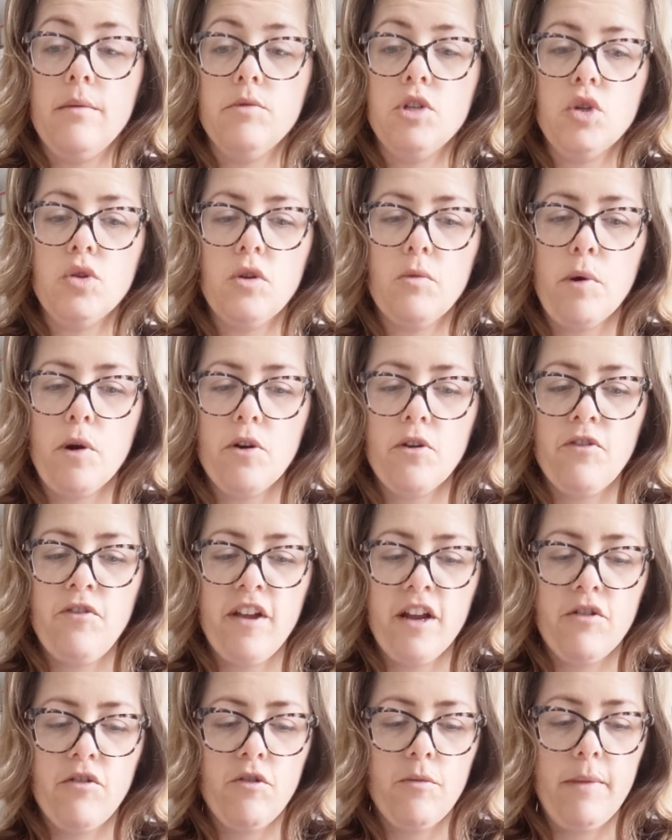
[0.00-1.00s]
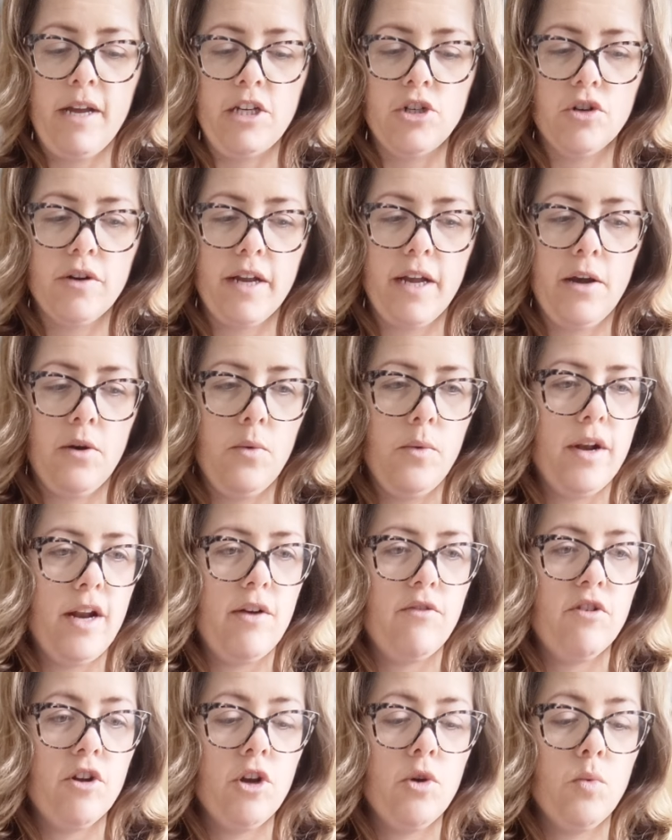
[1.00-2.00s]
So they're perfect for measuring out
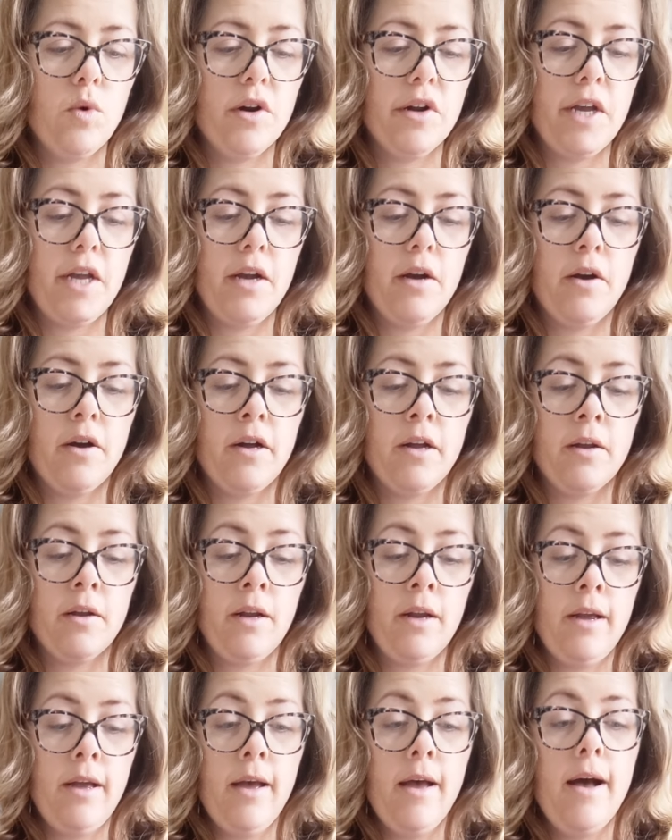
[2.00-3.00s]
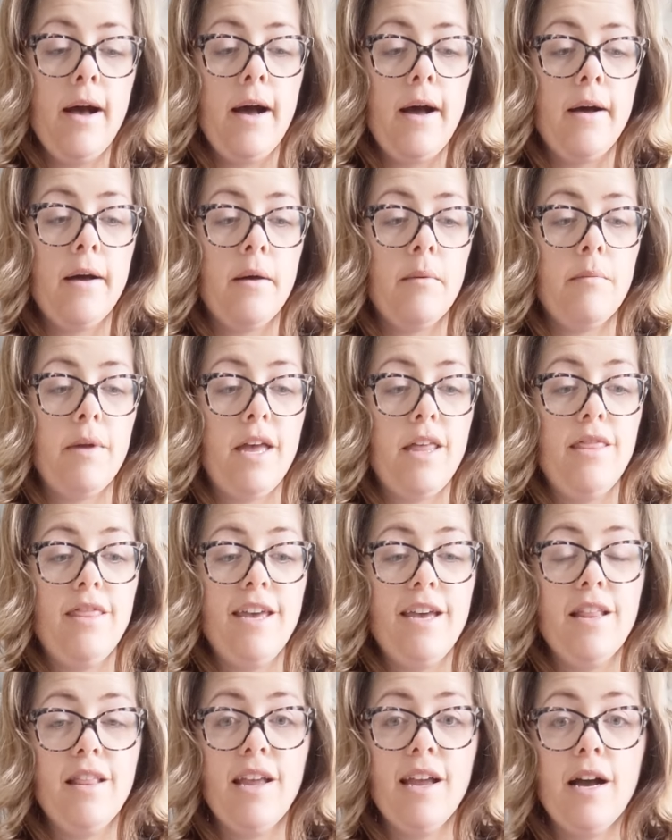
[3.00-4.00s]
whatever you're working on. And
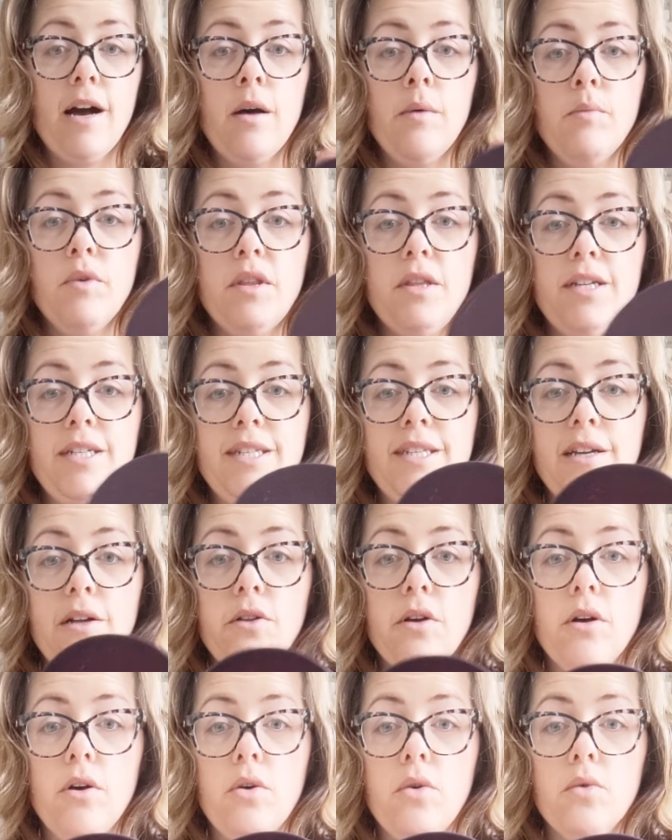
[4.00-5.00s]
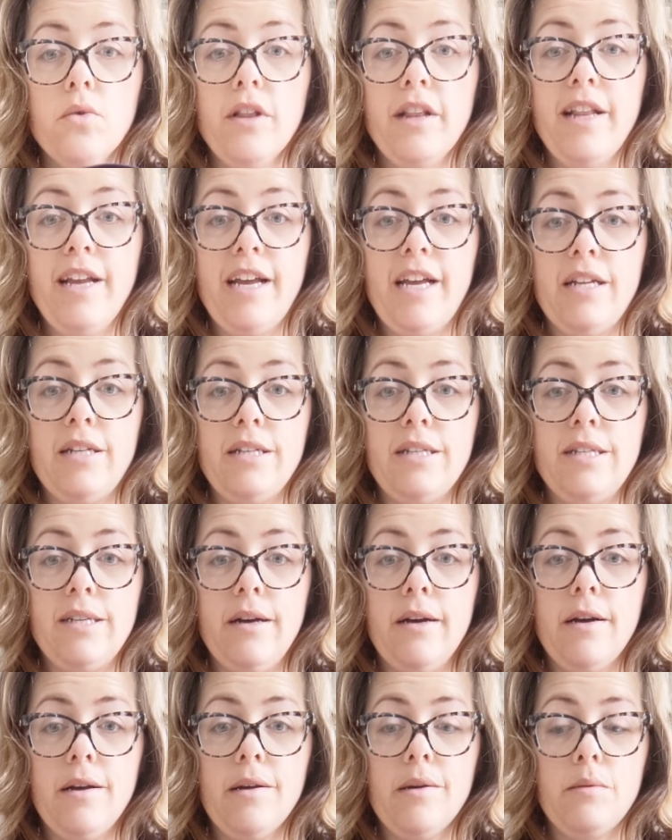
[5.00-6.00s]
then they come with these silicone lids.
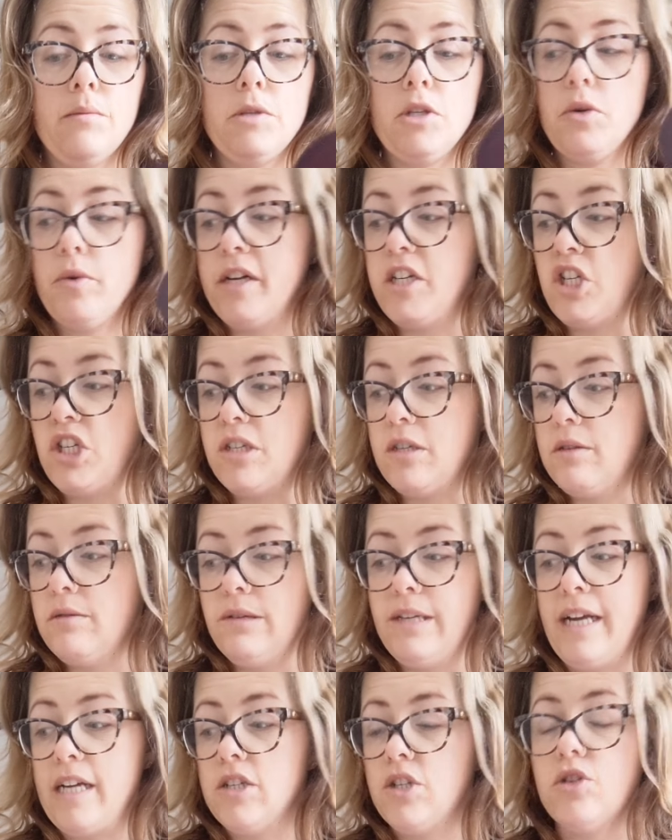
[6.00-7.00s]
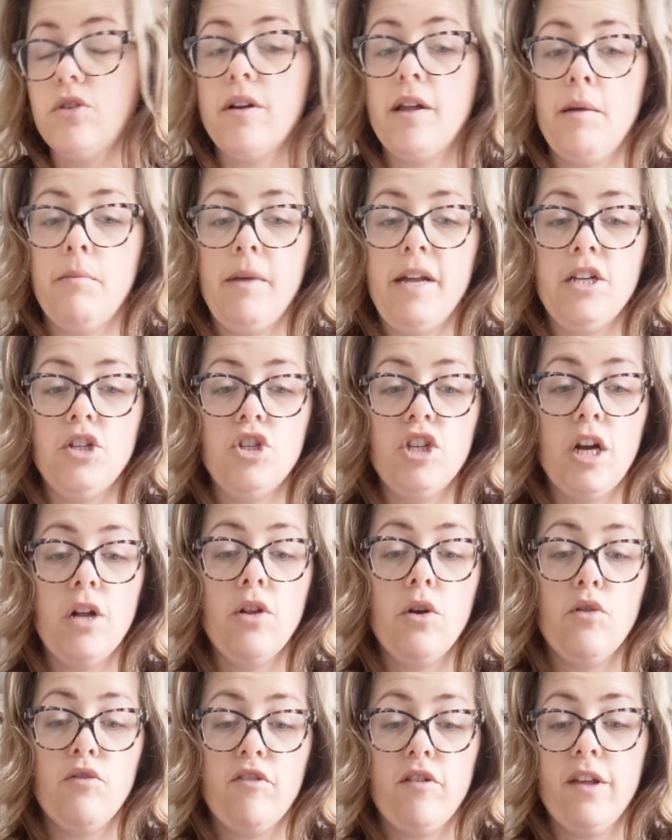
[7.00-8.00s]
So I just yesterday made
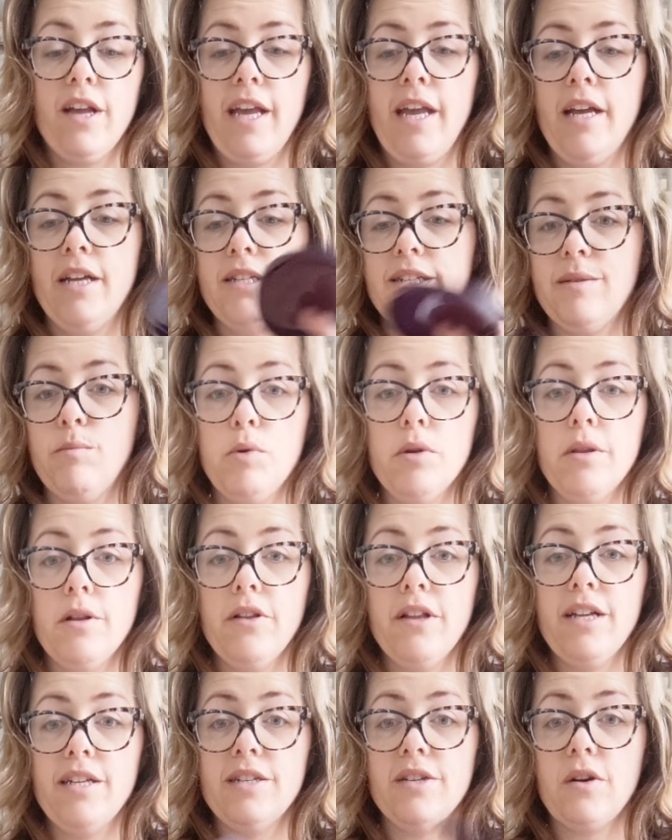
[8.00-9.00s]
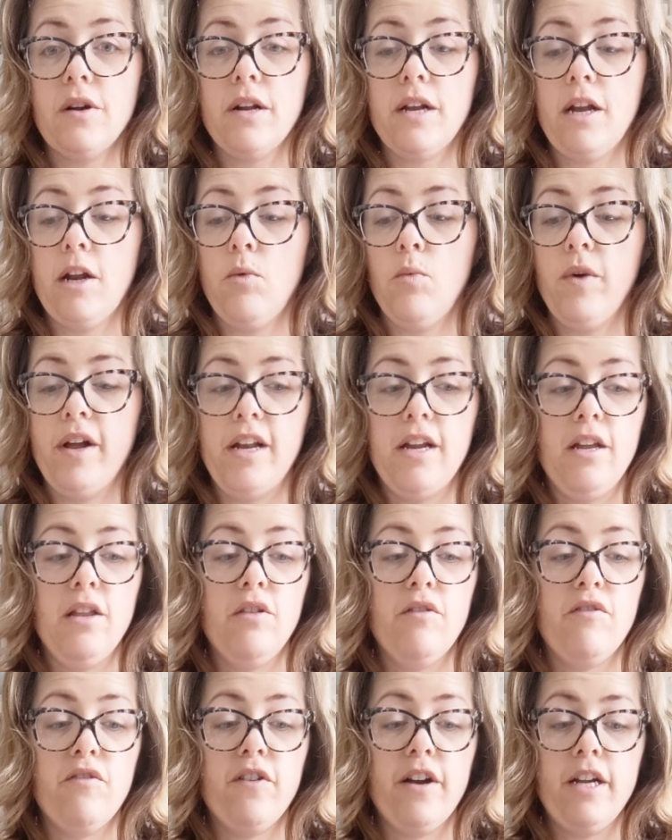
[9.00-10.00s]
Jell-O for the kids and put the lids on, and it went
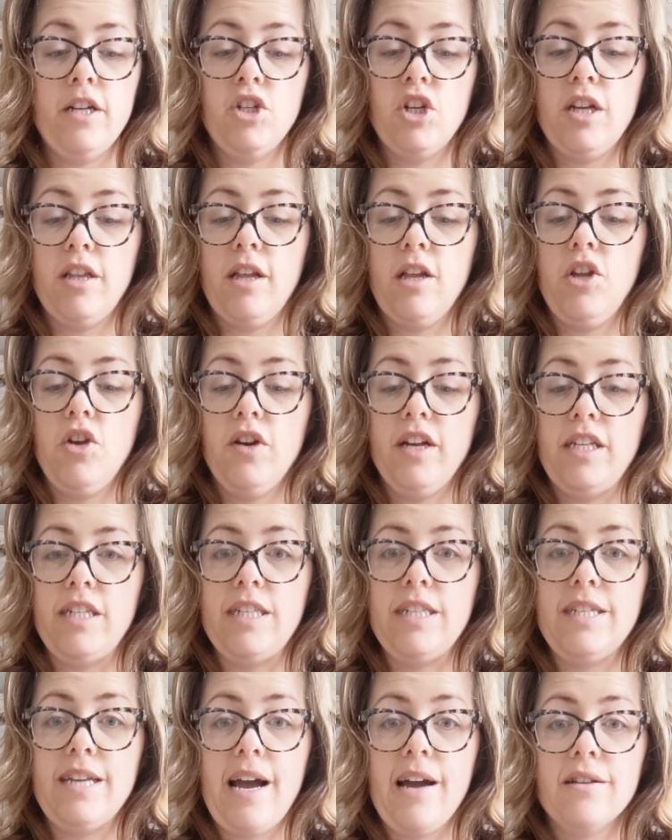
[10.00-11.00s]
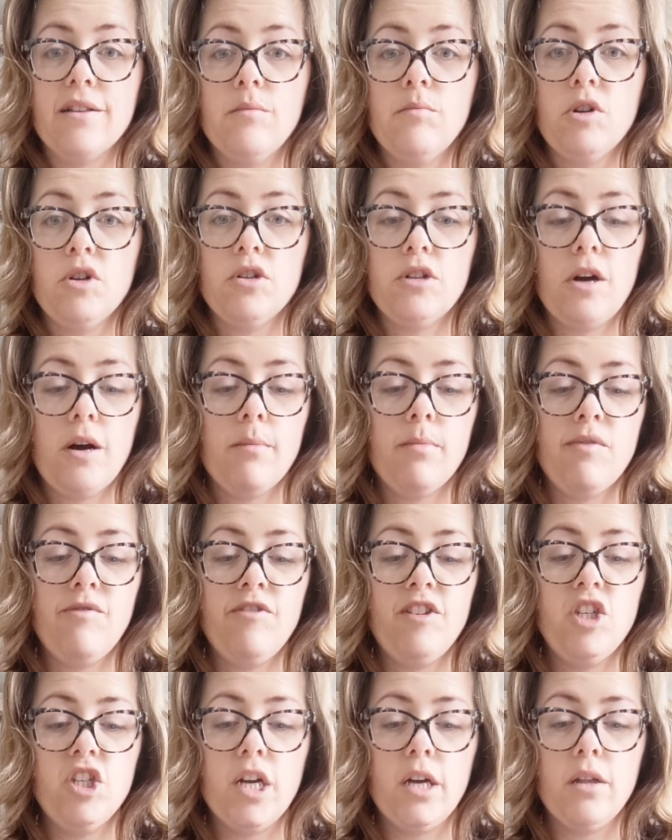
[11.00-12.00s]
in the fridge, and then you can stack them on top
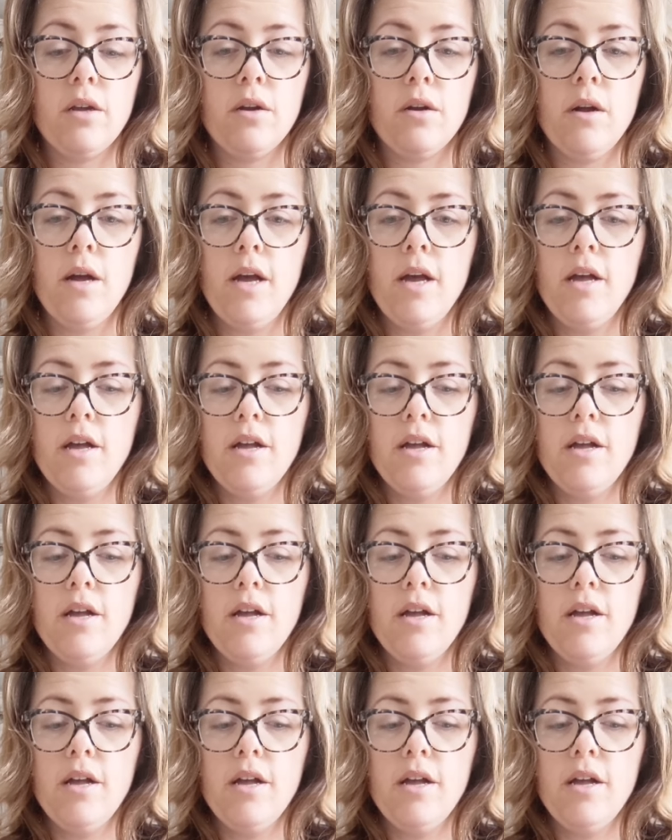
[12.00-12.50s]
of each other.